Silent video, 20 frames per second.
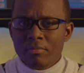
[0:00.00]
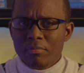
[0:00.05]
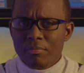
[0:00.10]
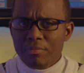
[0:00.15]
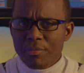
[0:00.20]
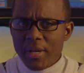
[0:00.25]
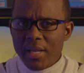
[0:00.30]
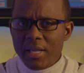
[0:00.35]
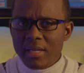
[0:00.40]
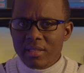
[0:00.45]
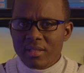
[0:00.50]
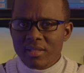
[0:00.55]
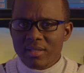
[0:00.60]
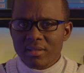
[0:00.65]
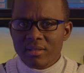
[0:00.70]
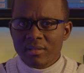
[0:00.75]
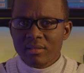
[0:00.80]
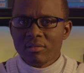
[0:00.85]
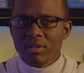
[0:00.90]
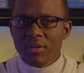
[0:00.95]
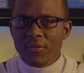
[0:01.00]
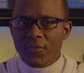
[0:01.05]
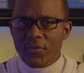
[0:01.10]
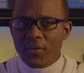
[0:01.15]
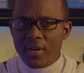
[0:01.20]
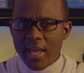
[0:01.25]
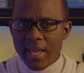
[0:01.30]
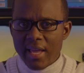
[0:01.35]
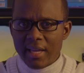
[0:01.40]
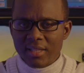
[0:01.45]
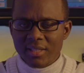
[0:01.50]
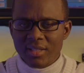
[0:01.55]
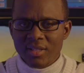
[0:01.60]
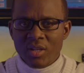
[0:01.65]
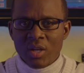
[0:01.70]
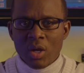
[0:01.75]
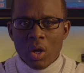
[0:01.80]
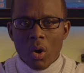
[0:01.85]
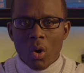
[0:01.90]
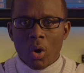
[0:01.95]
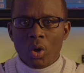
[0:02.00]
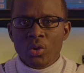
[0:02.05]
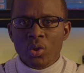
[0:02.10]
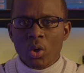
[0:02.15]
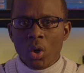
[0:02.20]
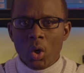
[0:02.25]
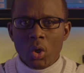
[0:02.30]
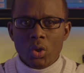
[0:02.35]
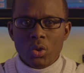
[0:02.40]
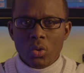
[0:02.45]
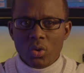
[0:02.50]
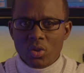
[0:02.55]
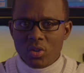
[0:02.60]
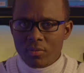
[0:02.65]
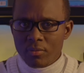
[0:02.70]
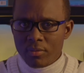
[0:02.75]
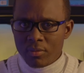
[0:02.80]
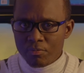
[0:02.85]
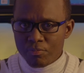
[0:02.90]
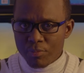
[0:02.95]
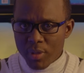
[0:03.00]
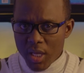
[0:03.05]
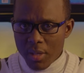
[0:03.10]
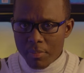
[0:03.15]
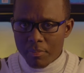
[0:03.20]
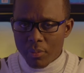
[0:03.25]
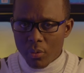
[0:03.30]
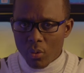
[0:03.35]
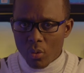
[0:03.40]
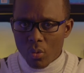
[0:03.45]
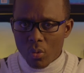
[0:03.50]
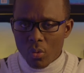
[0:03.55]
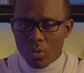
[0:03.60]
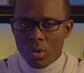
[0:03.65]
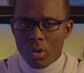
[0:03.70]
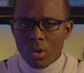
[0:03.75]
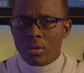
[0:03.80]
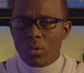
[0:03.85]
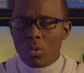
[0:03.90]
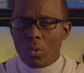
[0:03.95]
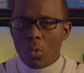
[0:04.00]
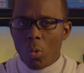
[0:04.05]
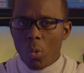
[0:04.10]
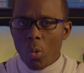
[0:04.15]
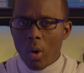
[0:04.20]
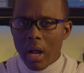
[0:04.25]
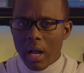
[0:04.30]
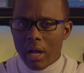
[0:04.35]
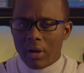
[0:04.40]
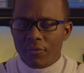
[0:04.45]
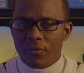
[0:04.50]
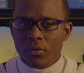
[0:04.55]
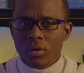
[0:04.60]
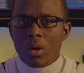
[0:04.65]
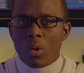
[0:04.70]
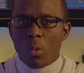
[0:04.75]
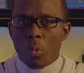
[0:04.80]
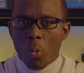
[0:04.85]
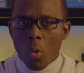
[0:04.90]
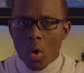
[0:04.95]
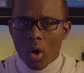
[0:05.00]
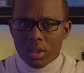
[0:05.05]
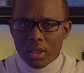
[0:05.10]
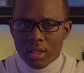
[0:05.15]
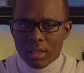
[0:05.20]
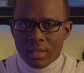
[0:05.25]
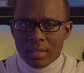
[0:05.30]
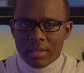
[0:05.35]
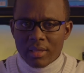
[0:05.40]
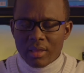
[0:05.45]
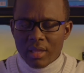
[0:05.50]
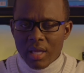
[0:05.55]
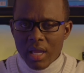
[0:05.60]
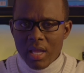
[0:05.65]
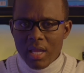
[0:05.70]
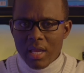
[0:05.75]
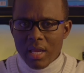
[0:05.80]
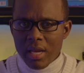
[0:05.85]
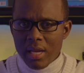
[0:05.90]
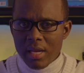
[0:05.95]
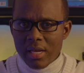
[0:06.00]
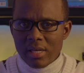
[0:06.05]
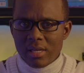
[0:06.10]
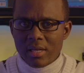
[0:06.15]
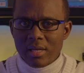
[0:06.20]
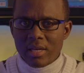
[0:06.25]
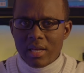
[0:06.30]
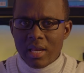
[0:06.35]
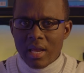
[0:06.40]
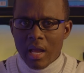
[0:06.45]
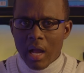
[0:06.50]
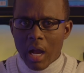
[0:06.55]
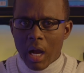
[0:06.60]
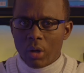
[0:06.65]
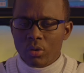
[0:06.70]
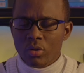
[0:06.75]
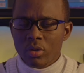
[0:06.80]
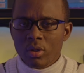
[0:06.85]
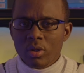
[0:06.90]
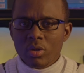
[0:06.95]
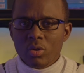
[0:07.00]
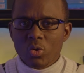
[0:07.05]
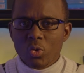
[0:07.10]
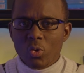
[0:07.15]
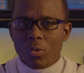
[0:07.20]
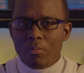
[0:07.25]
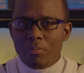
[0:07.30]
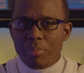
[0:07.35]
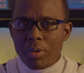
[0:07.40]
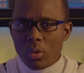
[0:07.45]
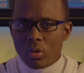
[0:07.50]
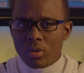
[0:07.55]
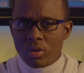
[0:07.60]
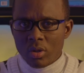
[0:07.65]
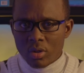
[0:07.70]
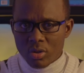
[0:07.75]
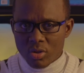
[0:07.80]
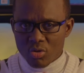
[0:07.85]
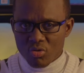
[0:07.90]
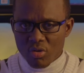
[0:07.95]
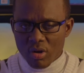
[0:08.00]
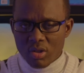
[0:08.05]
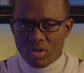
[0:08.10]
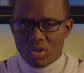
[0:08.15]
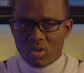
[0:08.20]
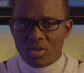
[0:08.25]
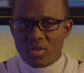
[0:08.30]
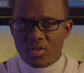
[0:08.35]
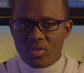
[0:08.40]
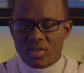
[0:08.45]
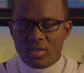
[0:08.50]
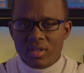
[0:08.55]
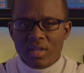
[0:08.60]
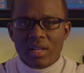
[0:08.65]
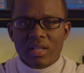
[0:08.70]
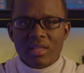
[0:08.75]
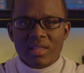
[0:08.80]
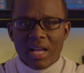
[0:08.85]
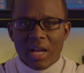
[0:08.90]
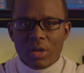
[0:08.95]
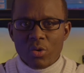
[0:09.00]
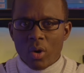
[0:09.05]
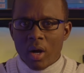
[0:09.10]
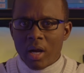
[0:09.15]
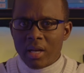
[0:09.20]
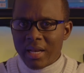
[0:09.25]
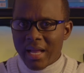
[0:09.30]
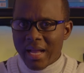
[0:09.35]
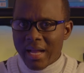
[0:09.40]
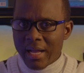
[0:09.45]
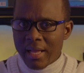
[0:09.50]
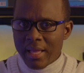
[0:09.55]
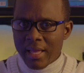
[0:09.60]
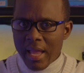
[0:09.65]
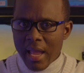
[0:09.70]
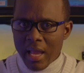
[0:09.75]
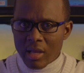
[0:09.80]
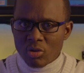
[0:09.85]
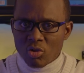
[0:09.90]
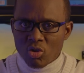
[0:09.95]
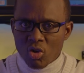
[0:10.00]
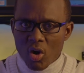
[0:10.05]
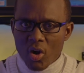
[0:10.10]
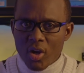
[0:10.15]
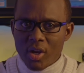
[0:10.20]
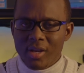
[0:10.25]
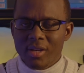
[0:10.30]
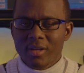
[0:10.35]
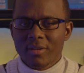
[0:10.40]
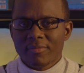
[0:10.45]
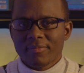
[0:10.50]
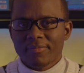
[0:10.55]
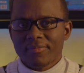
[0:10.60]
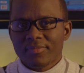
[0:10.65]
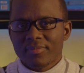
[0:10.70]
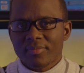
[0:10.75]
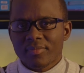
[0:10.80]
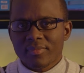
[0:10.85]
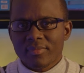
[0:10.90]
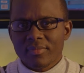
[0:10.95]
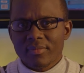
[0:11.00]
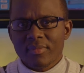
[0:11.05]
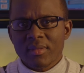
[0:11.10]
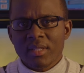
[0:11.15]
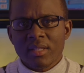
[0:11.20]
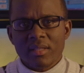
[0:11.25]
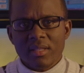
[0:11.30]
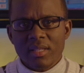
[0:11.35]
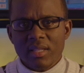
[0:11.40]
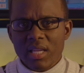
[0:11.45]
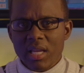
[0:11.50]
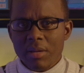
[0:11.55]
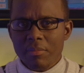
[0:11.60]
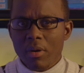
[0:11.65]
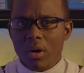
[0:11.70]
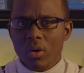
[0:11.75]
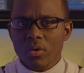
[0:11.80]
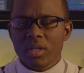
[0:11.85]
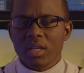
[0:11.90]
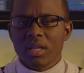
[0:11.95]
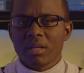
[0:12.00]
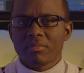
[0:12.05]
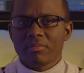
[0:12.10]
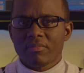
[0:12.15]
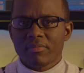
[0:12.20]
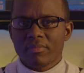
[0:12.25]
please reflect on all those people who have worked day in, day out to build those structures that you are now enjoying. Think about them.